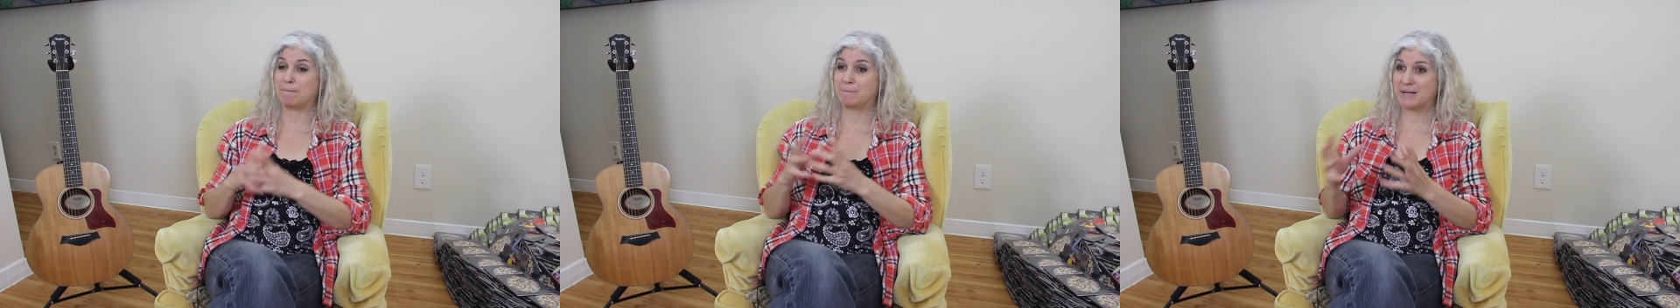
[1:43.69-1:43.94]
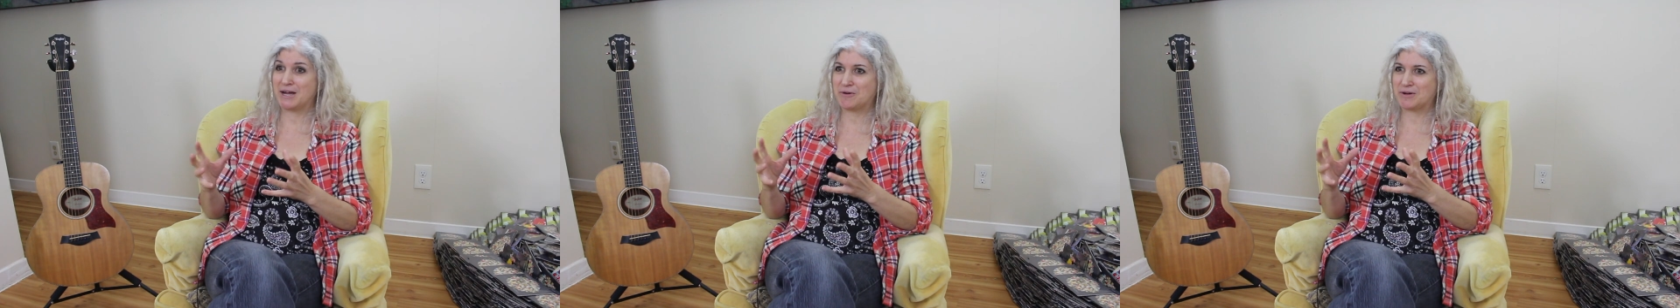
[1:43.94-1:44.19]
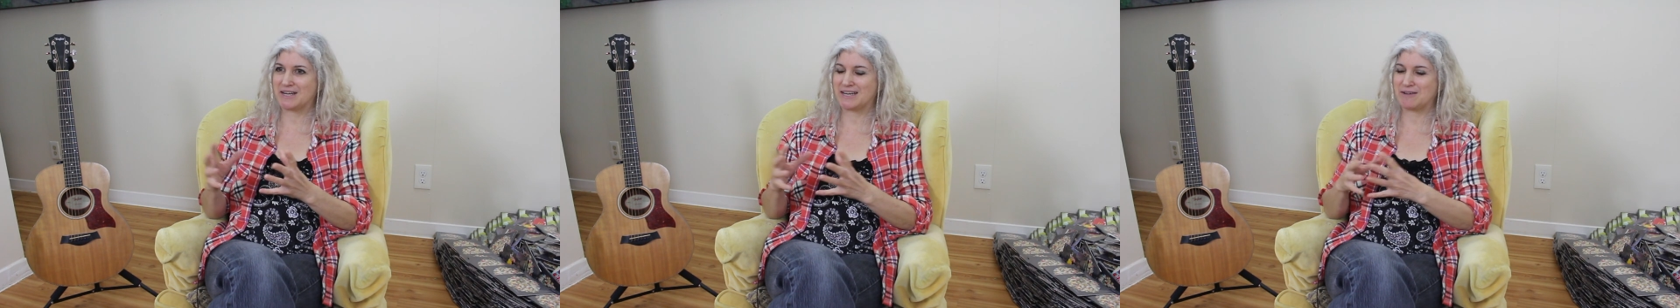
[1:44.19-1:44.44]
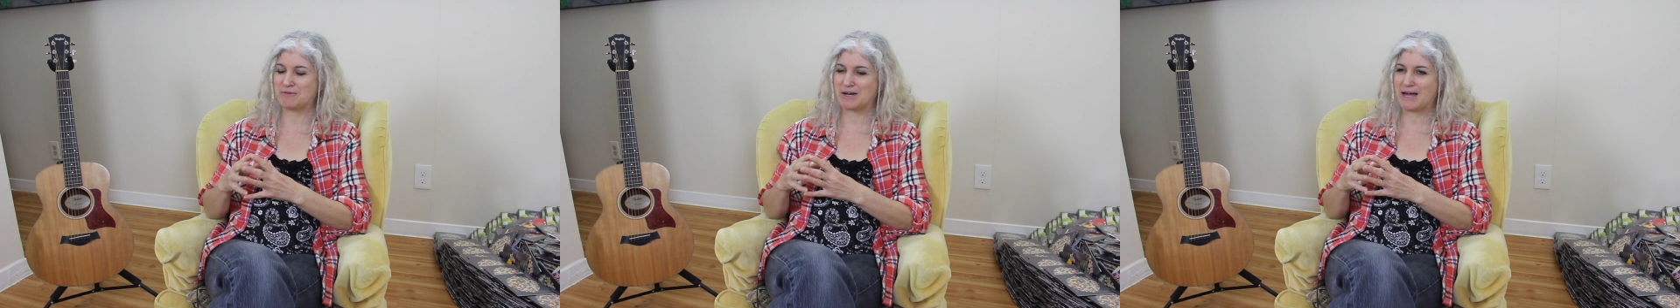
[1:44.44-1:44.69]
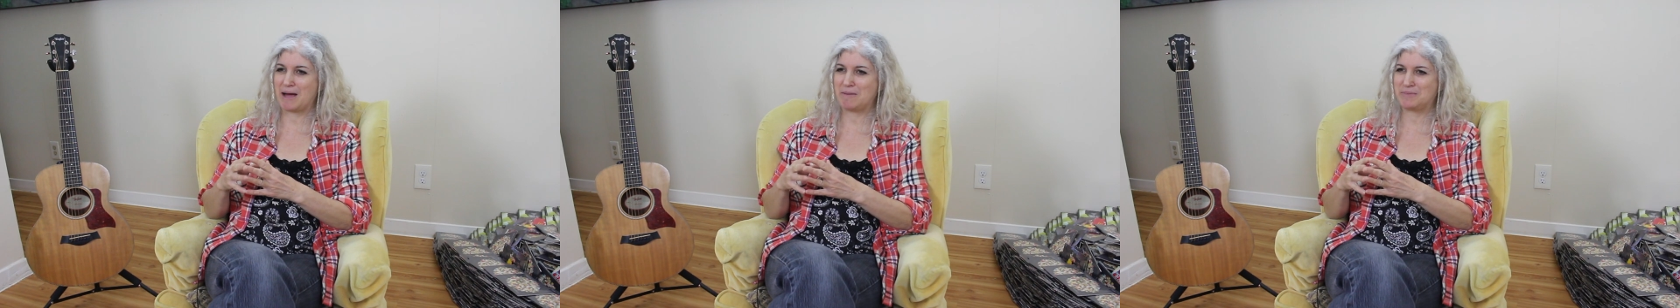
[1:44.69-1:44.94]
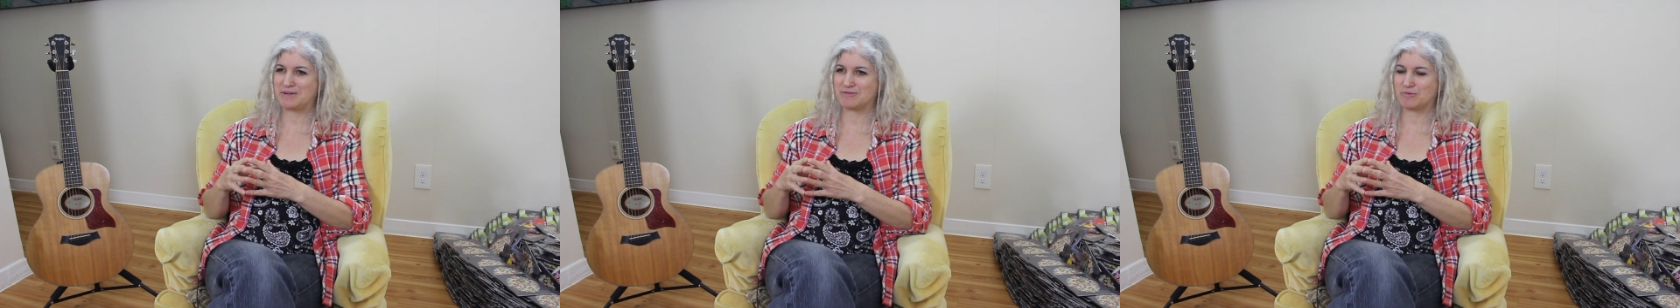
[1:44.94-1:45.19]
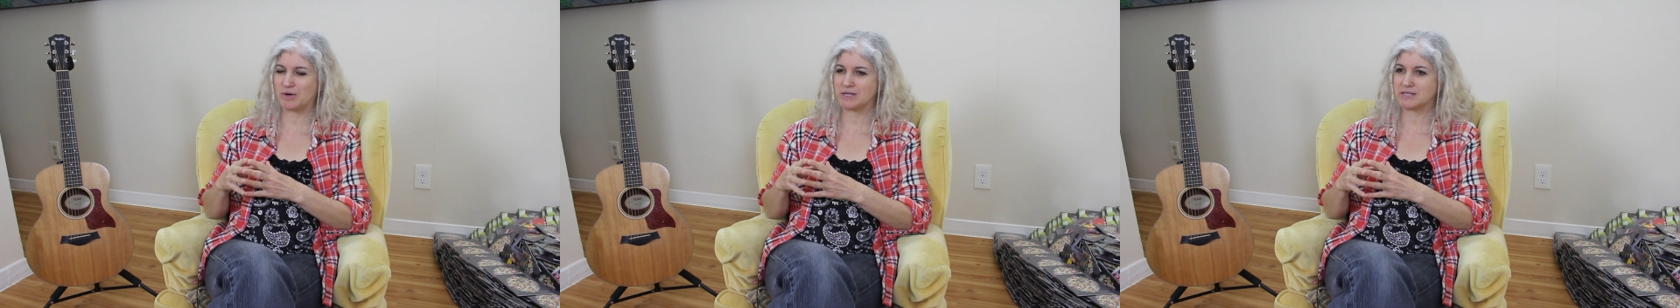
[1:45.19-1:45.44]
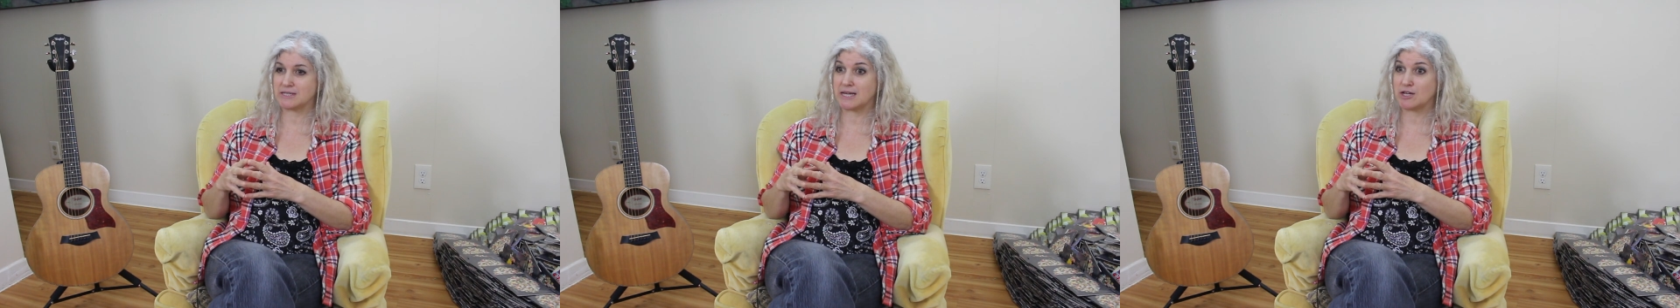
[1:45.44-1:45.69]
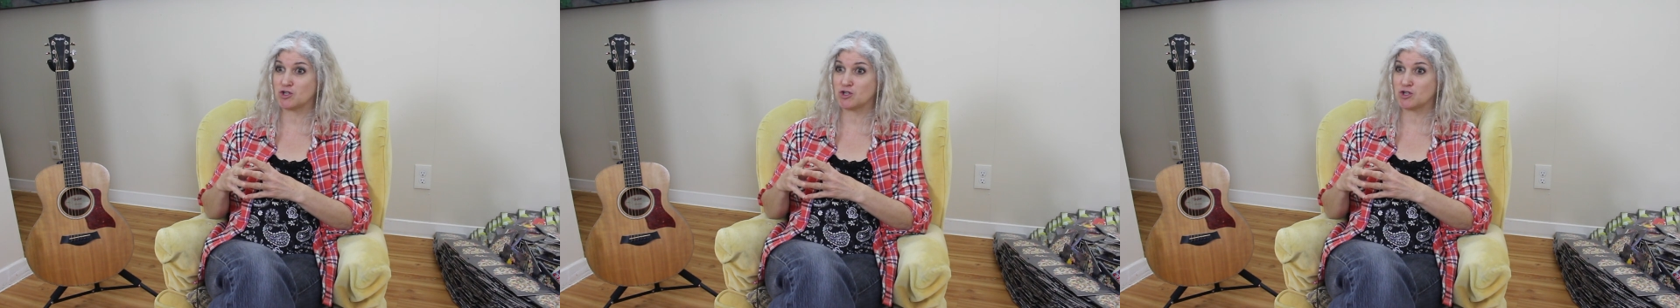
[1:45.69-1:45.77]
Apparently what happened was they